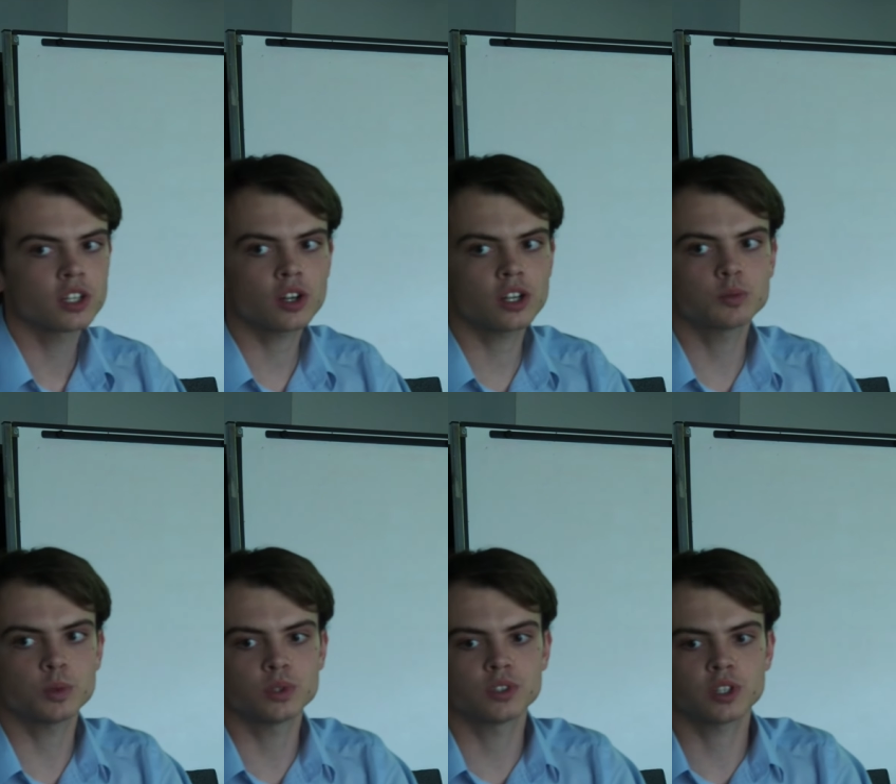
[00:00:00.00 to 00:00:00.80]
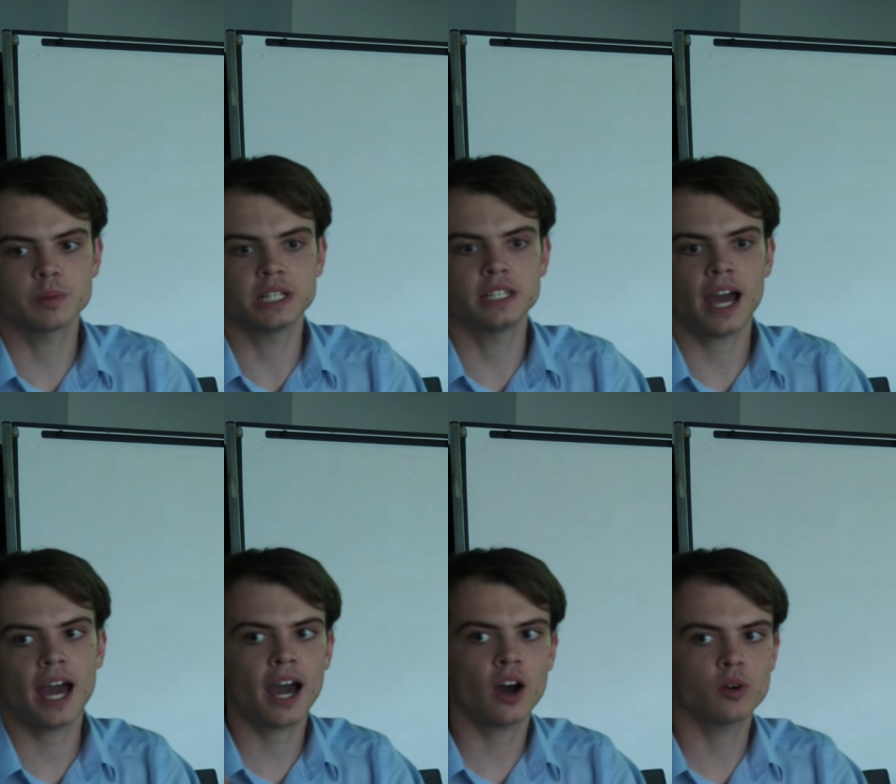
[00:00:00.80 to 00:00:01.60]
Current will determine
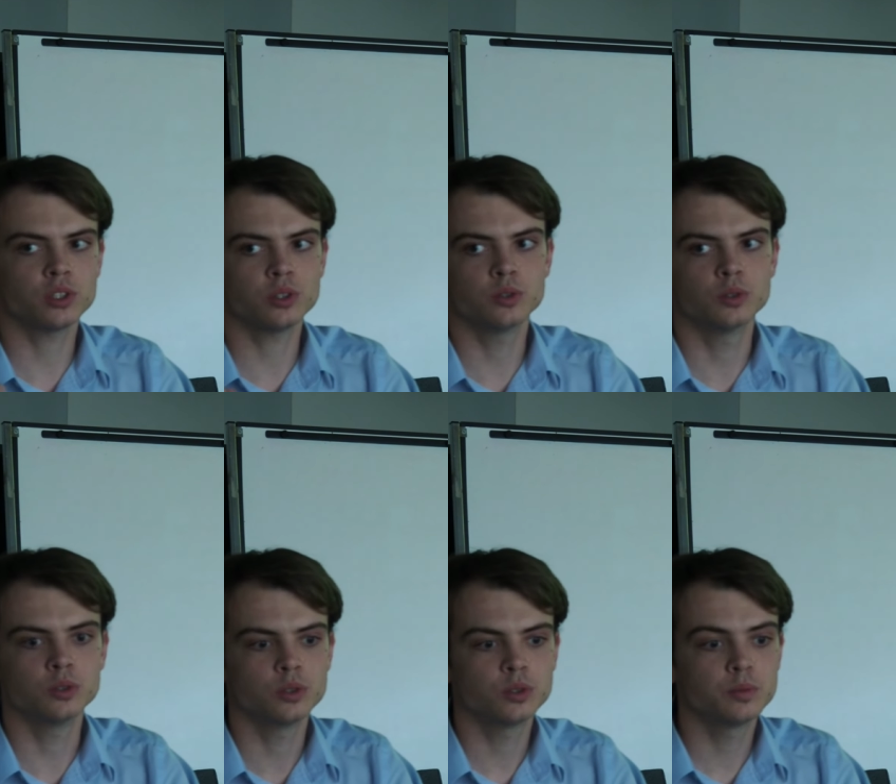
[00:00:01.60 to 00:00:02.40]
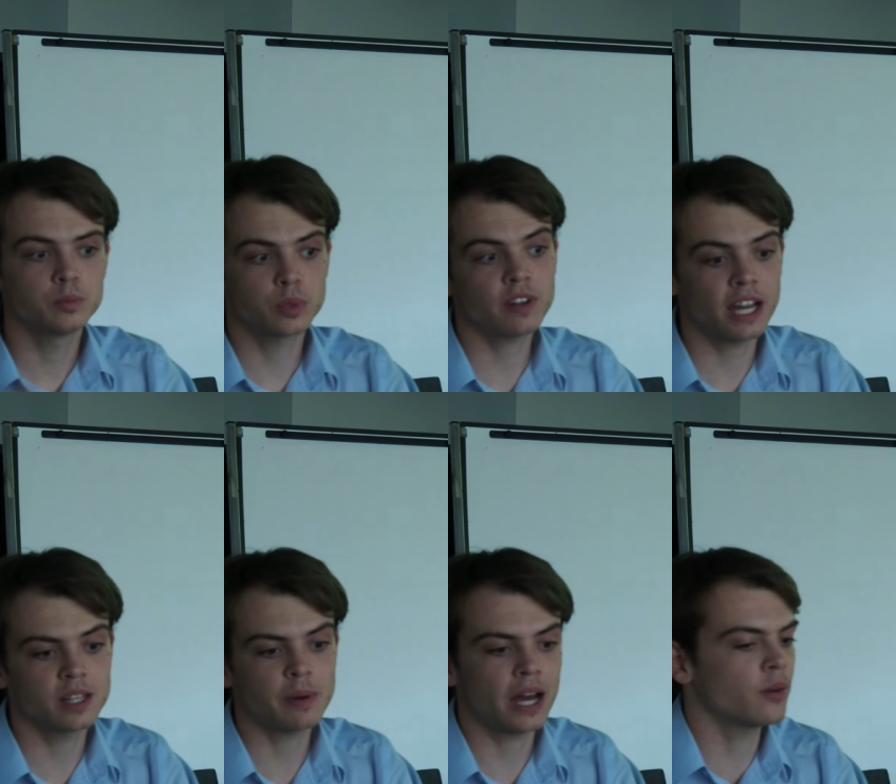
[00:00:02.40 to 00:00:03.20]
how you provide
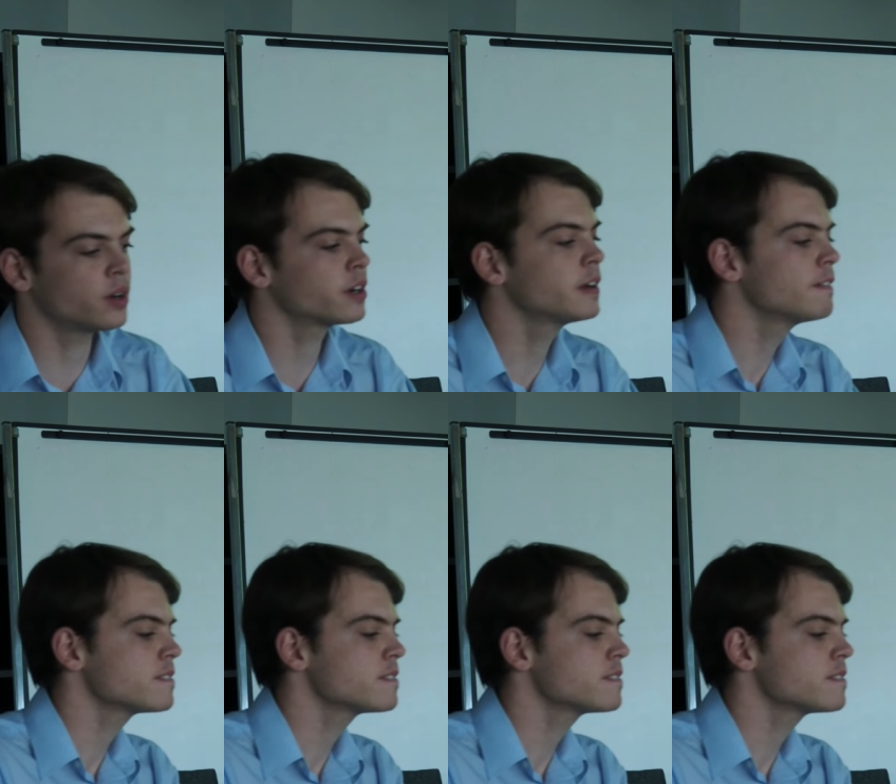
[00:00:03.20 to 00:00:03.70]
the power,